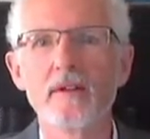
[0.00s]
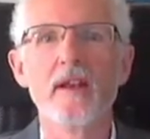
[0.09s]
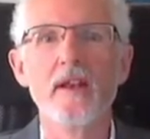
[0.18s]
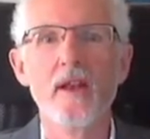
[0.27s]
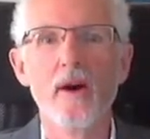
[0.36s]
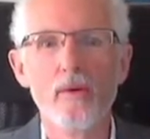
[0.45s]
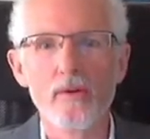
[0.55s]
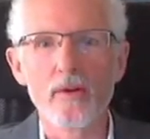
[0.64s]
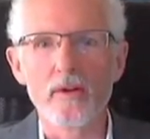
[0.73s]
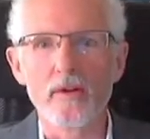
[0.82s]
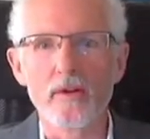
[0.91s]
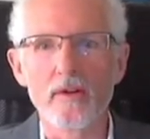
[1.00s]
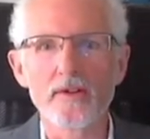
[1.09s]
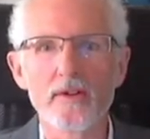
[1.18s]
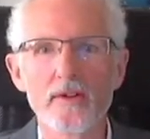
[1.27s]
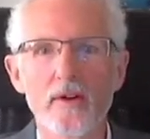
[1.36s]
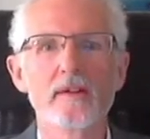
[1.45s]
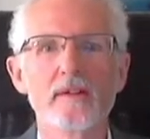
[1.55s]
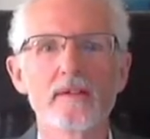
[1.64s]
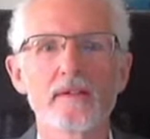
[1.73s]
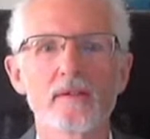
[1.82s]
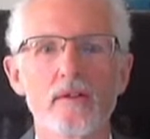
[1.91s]
No, not on
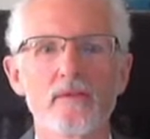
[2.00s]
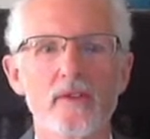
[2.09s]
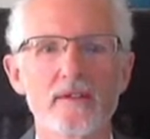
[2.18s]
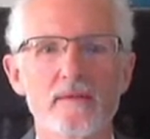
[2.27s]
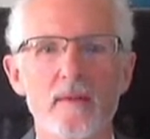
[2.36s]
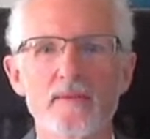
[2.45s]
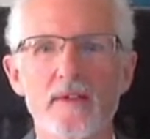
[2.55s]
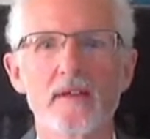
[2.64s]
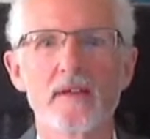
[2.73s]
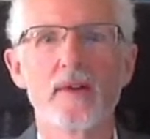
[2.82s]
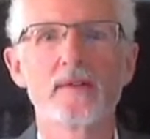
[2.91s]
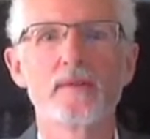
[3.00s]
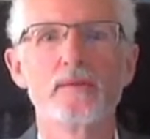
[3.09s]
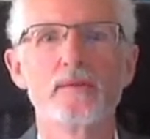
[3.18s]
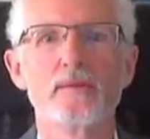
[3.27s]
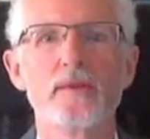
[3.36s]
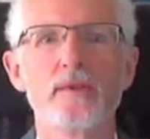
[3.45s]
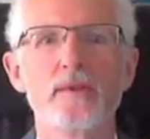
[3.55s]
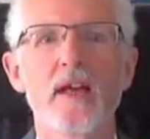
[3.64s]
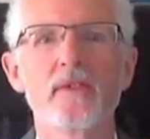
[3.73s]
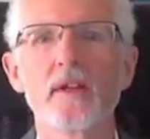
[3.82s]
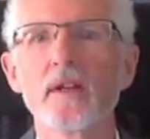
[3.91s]
this conference website, but we have